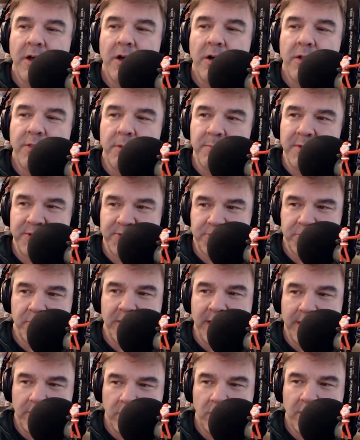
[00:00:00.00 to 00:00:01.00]
the
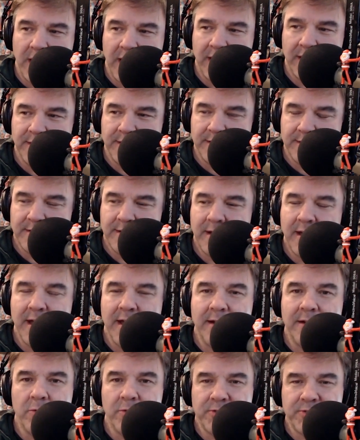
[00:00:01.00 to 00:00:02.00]
mystery at Oak Island.
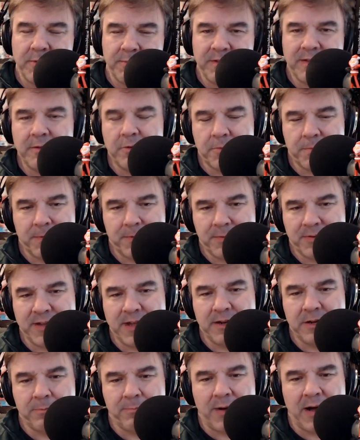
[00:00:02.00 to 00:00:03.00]
And it was something that was
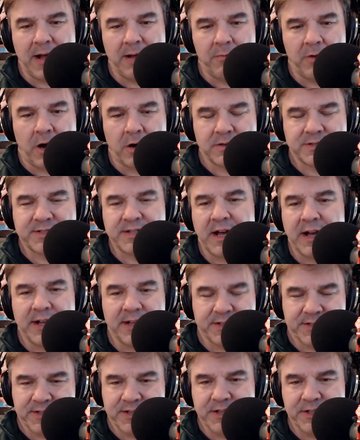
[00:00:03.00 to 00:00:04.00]
presented by our
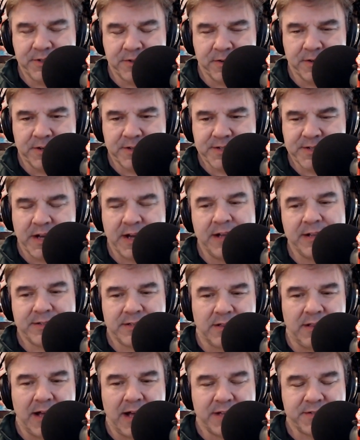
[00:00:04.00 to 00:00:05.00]
science teacher in a science
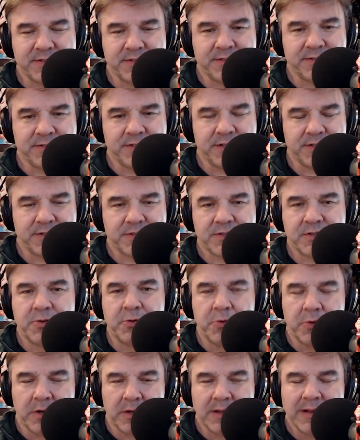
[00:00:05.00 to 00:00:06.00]
class in
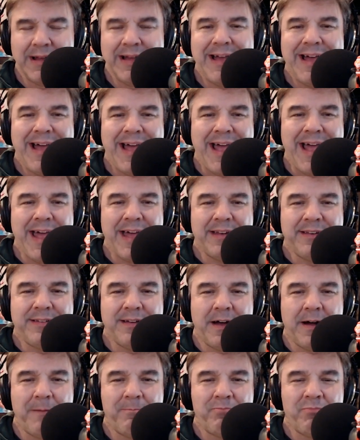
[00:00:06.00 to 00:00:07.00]
school. And
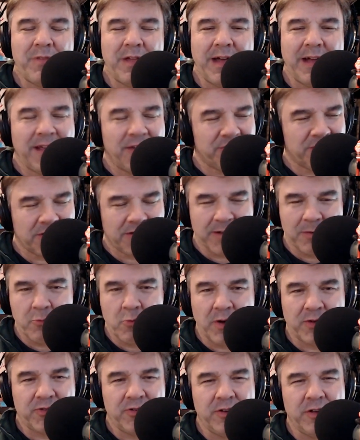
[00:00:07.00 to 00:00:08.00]
I guess the same
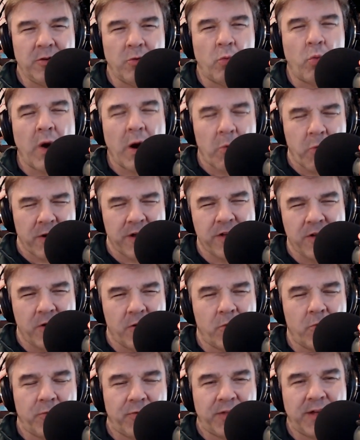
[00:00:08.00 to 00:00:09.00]
question to you. Where were
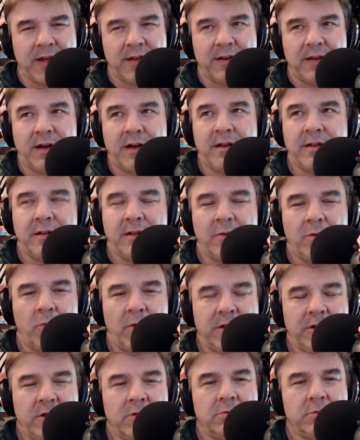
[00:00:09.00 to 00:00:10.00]
you that
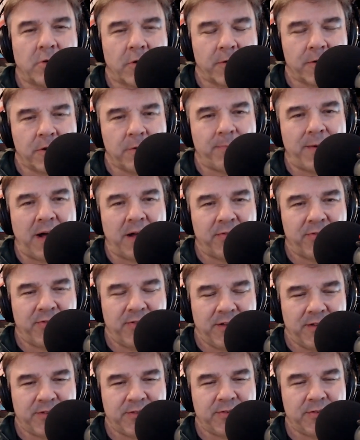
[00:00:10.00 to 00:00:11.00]
when you learned about
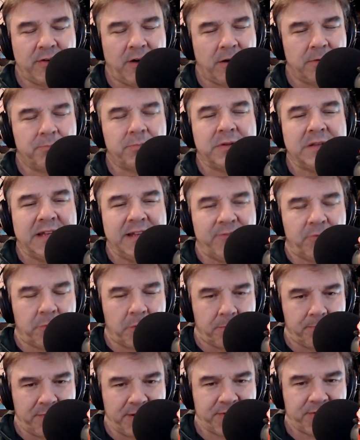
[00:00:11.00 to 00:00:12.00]
this
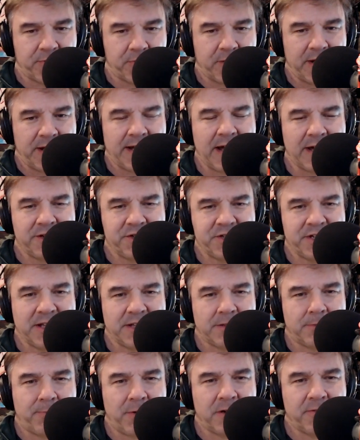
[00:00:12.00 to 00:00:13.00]
unbelievable mystery, and how did you
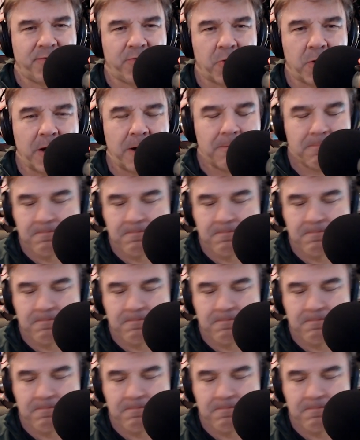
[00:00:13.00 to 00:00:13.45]
get the bug for it?